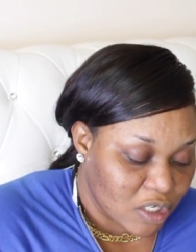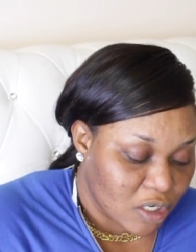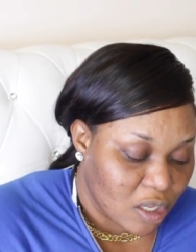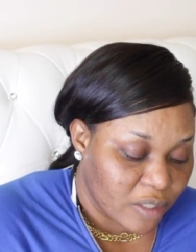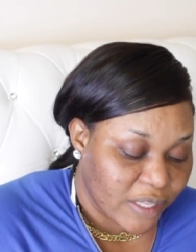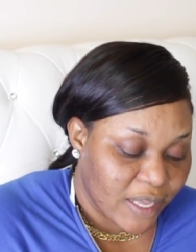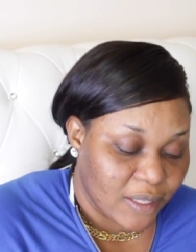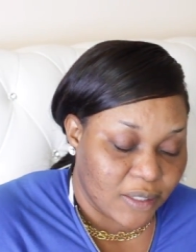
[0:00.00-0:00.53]
and
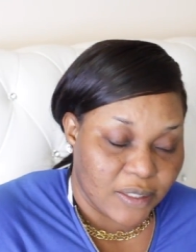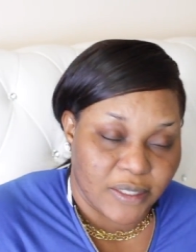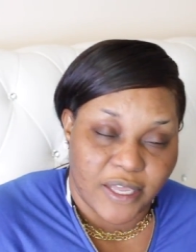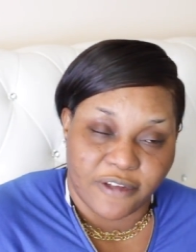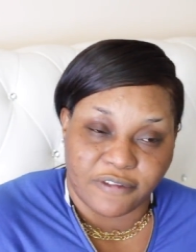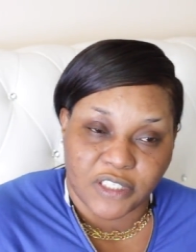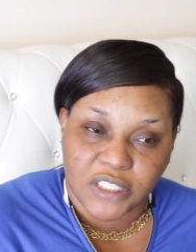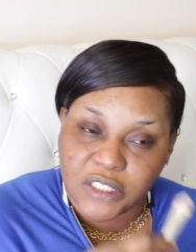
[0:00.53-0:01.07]
all that
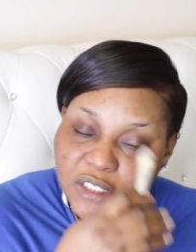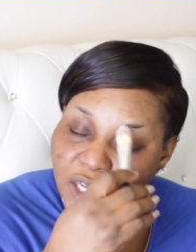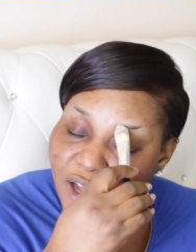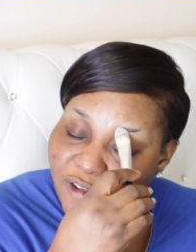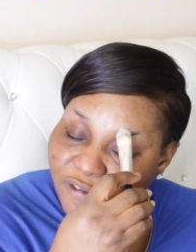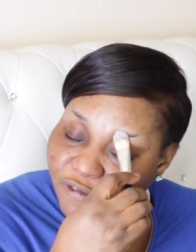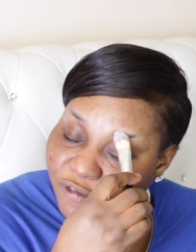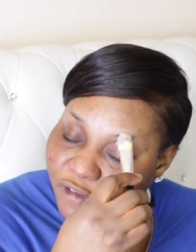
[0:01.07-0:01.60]
lovely
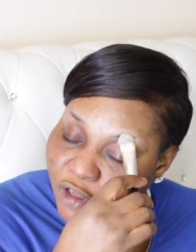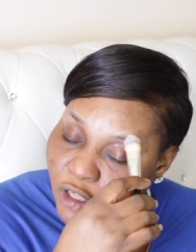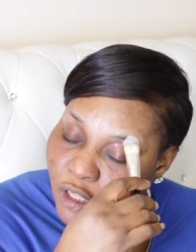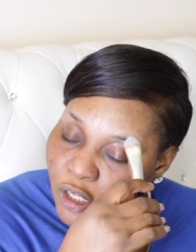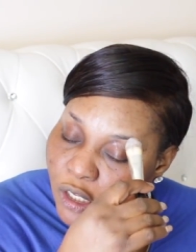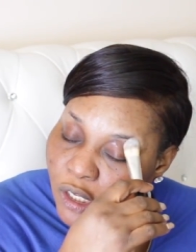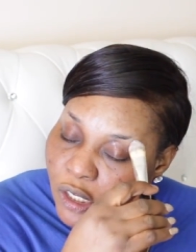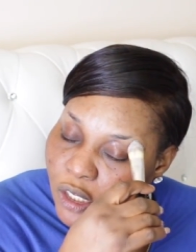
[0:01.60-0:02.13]
stuff.
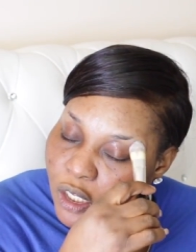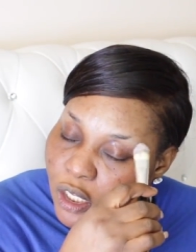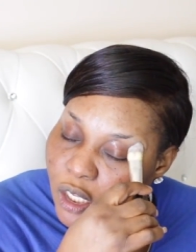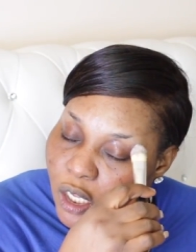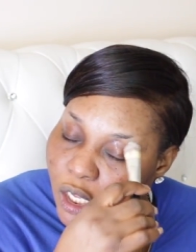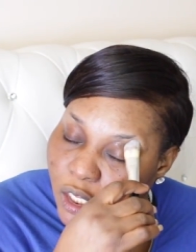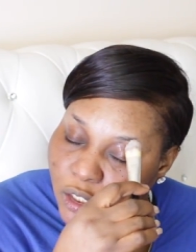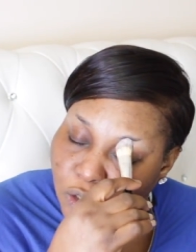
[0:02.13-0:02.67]

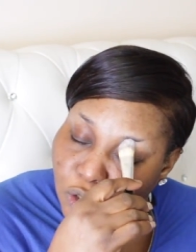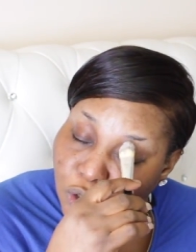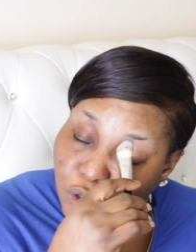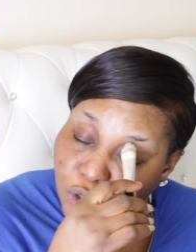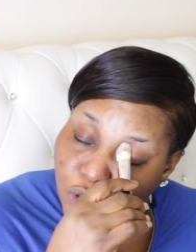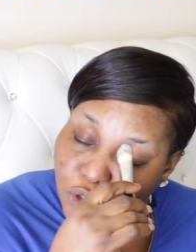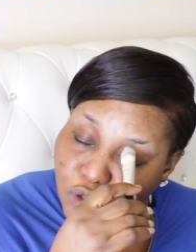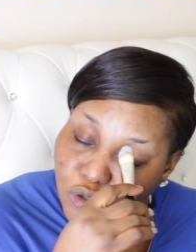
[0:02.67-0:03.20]
And
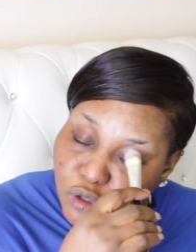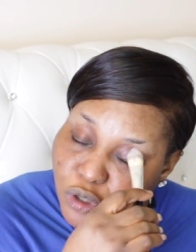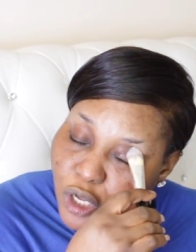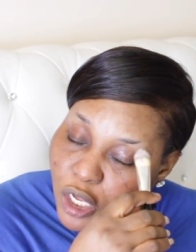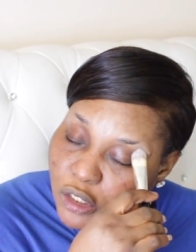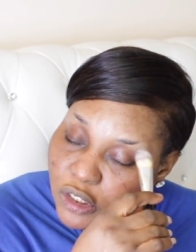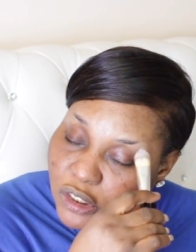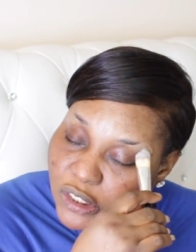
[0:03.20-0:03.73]
you know
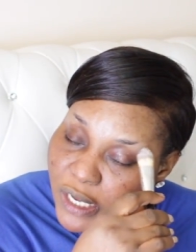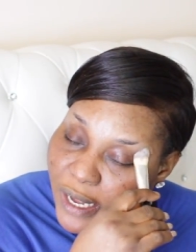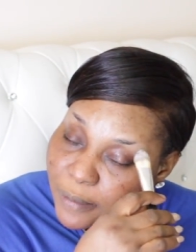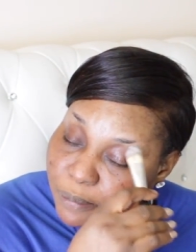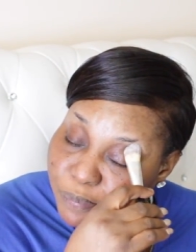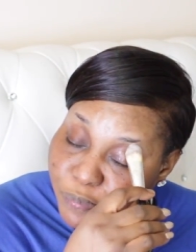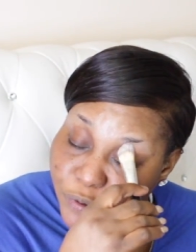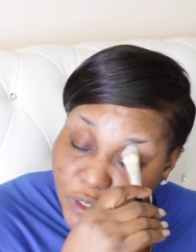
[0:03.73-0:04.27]
how the
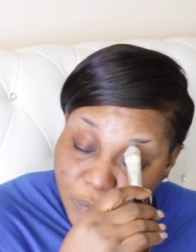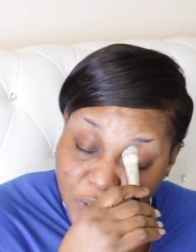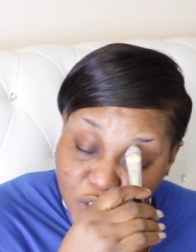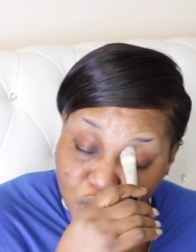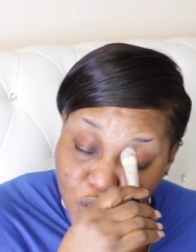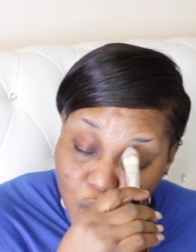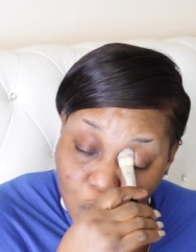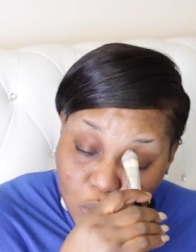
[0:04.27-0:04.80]
time pretty
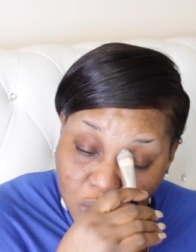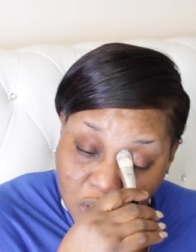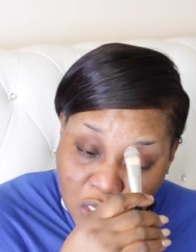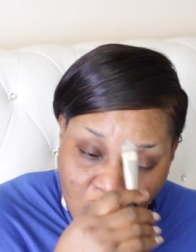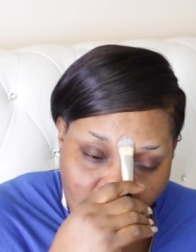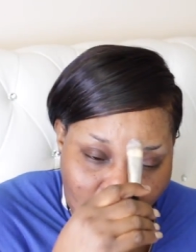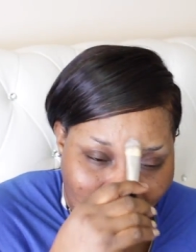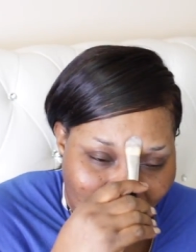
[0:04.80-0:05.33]
much goes.
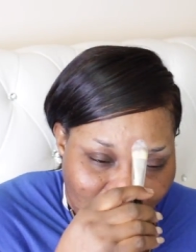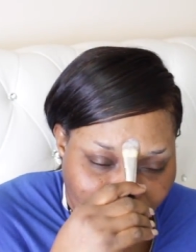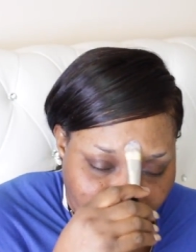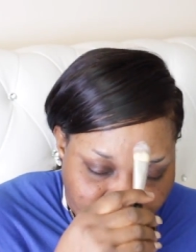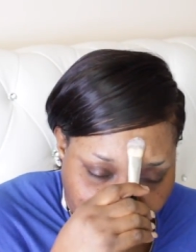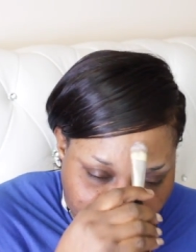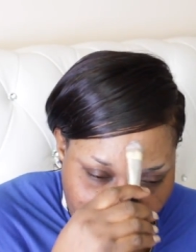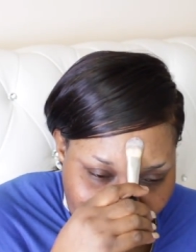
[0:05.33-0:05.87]

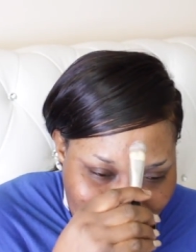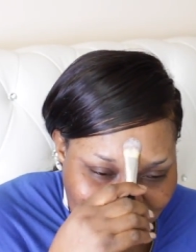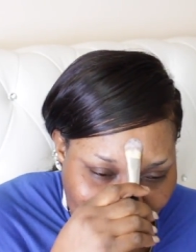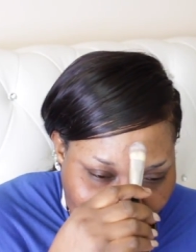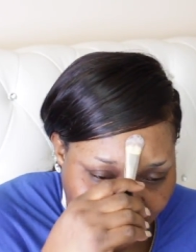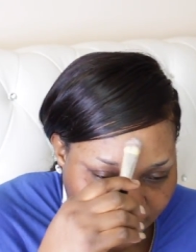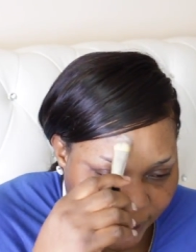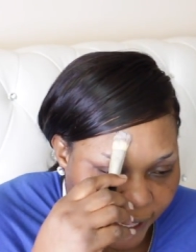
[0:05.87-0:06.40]
For a
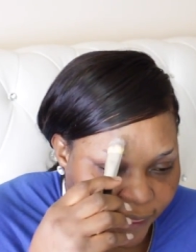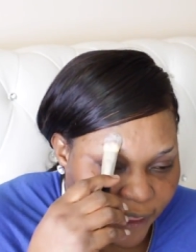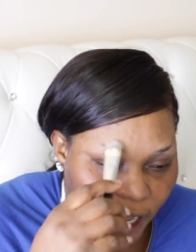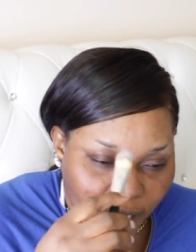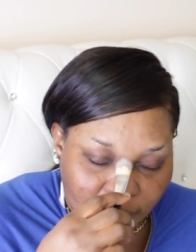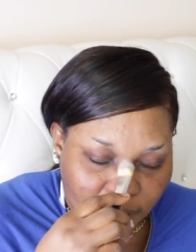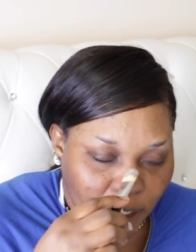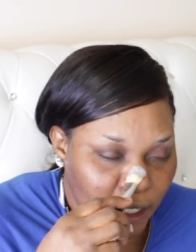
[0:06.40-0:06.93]
second I
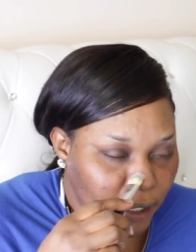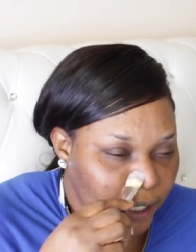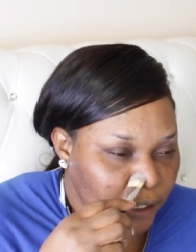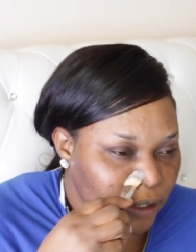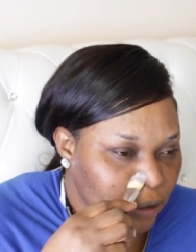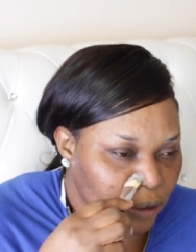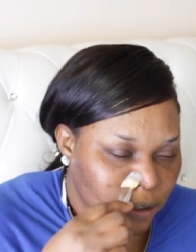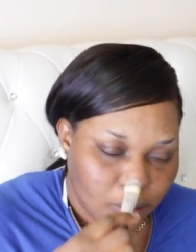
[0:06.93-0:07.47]

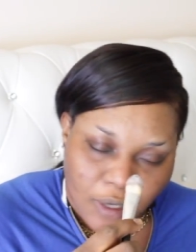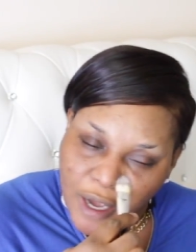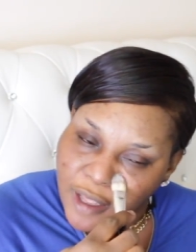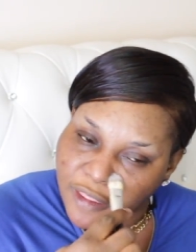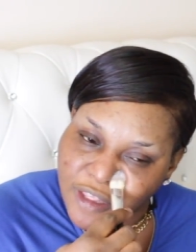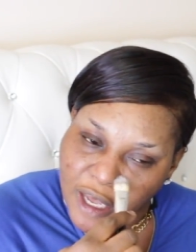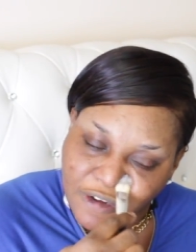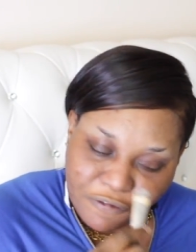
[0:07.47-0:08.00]

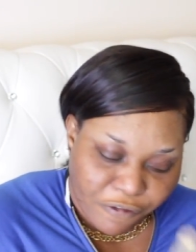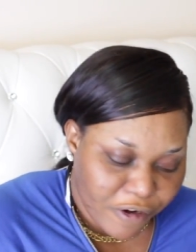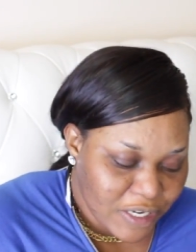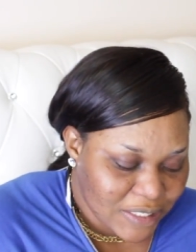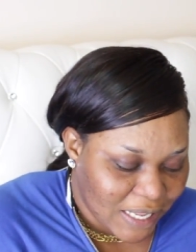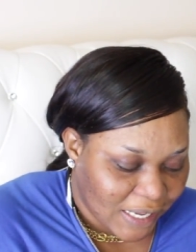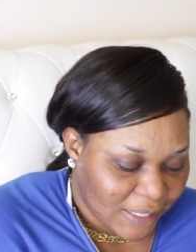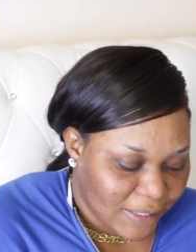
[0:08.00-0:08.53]
thought for a
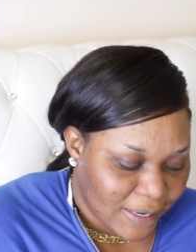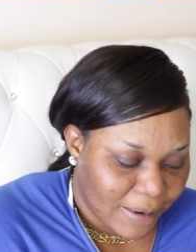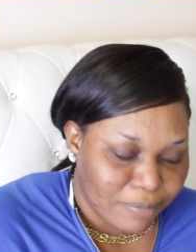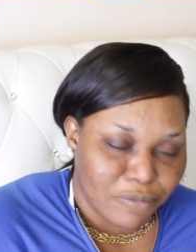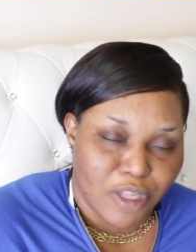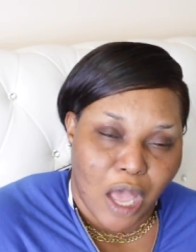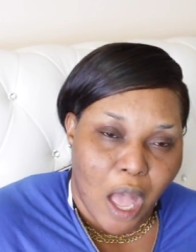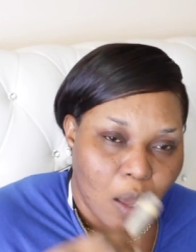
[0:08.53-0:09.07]
second that
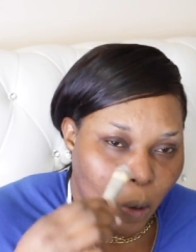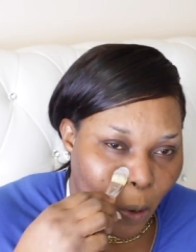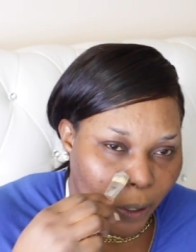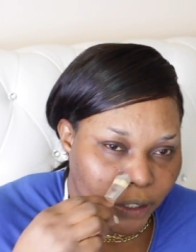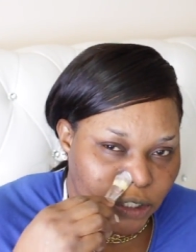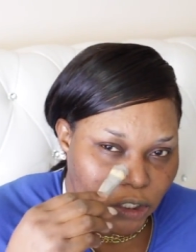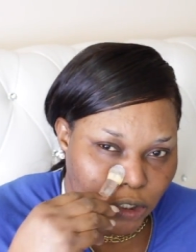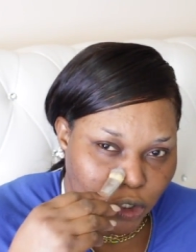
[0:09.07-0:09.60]
I'm not
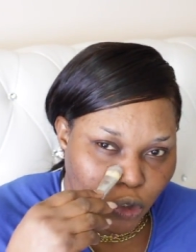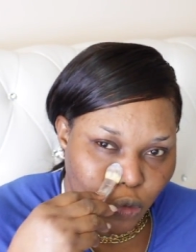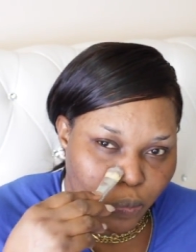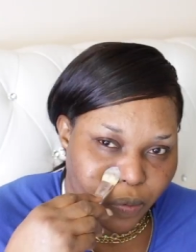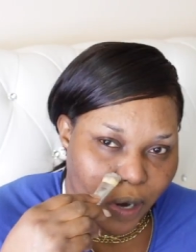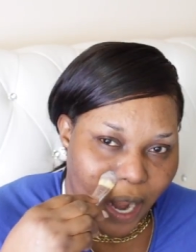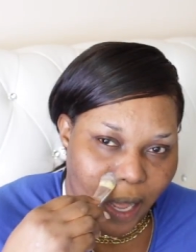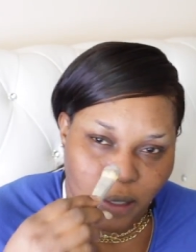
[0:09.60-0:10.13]
going to do
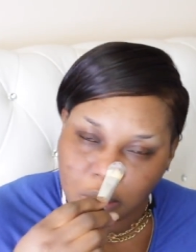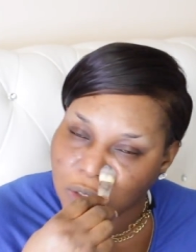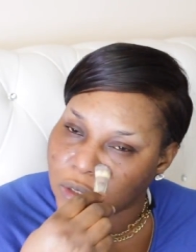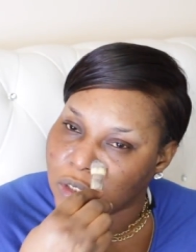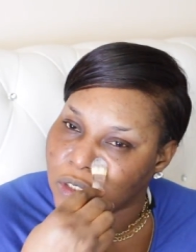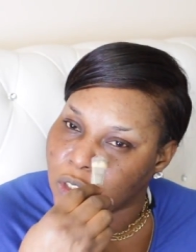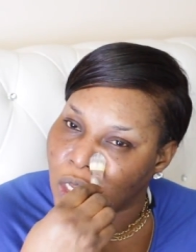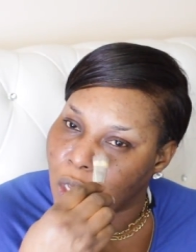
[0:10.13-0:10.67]

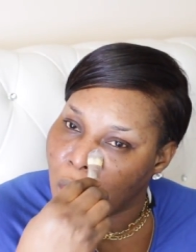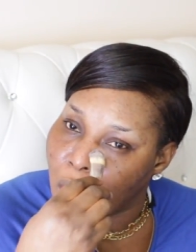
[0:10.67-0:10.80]
brows